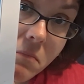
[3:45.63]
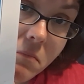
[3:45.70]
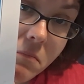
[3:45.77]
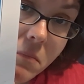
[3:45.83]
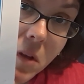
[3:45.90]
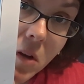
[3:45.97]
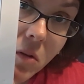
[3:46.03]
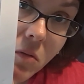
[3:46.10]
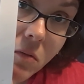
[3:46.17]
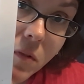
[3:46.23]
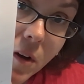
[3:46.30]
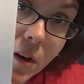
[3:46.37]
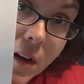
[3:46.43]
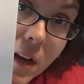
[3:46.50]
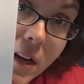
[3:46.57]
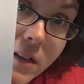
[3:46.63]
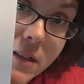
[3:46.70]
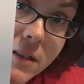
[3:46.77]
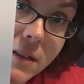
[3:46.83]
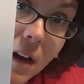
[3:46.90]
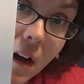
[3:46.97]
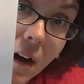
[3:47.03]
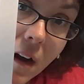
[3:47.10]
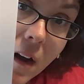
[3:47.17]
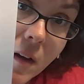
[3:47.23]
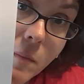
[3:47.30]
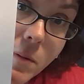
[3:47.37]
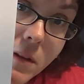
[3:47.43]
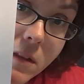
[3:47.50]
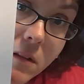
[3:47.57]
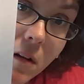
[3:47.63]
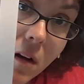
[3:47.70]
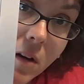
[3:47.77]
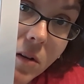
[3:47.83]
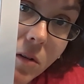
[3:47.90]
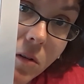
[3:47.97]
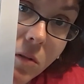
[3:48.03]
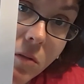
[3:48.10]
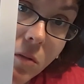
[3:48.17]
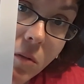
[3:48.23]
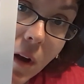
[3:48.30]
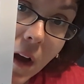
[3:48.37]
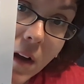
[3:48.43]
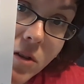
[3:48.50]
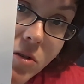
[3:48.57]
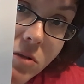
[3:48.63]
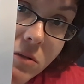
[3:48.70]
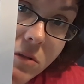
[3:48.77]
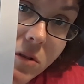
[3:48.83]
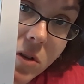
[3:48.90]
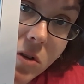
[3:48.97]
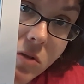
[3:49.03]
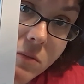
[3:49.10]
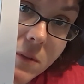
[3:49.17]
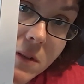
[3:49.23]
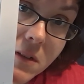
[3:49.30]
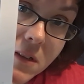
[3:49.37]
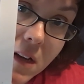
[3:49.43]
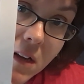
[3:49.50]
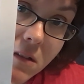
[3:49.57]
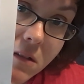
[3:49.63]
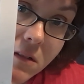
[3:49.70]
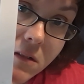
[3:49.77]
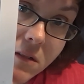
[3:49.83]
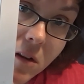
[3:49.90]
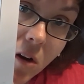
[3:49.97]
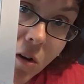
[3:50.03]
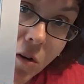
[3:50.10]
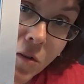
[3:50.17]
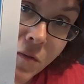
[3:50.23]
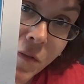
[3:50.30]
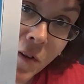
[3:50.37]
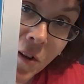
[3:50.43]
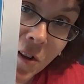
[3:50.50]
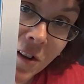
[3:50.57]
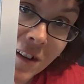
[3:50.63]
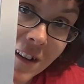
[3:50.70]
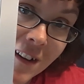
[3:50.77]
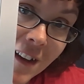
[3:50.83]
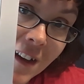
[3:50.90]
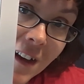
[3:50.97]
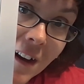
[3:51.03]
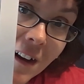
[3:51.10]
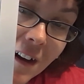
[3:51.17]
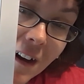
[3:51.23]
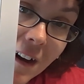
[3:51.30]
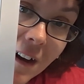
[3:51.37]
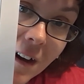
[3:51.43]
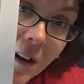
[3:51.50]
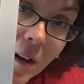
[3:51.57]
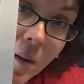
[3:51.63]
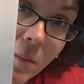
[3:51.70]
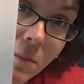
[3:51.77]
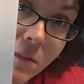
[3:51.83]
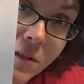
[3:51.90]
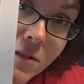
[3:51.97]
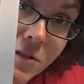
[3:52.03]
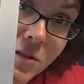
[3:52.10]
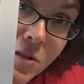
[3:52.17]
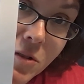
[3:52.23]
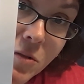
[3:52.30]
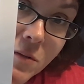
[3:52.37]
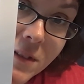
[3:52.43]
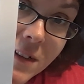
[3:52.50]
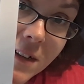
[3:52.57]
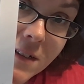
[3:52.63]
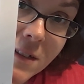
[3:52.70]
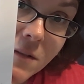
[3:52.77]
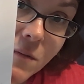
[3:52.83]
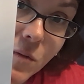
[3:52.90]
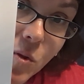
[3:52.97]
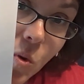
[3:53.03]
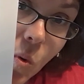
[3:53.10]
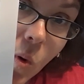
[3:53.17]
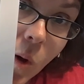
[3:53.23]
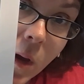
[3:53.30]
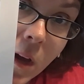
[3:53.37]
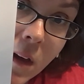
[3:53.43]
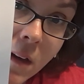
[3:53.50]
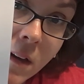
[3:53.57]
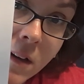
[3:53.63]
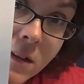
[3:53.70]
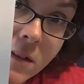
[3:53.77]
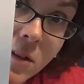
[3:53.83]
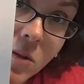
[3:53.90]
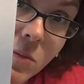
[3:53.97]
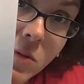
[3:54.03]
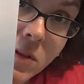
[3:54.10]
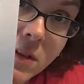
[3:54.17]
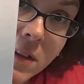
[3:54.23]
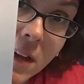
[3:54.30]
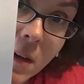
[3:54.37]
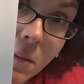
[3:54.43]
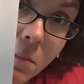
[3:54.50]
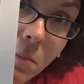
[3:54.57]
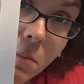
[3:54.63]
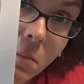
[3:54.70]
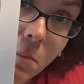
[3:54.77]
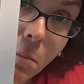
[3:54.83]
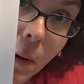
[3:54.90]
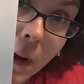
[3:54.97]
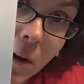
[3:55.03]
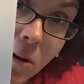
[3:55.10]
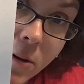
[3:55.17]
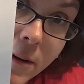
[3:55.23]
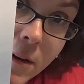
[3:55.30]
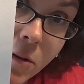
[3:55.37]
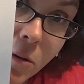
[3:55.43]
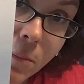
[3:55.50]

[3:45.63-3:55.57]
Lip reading: very nice sky, but there are no actual humans at this carnival. There's no sense of joy. It's almost like barren or